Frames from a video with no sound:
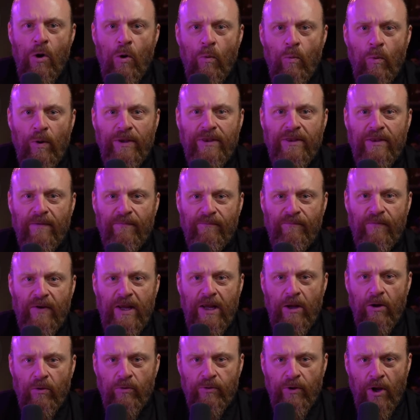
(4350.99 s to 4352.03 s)
with the
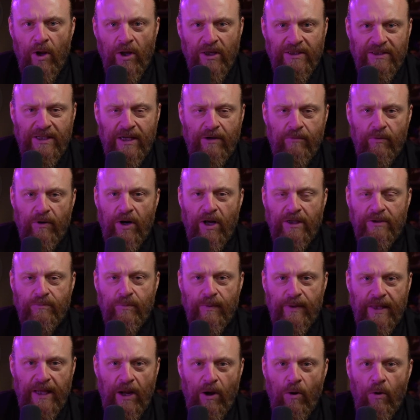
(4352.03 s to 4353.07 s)
field, synchronize
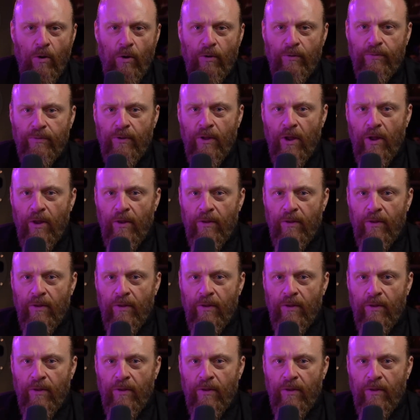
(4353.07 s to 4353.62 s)
with the earth,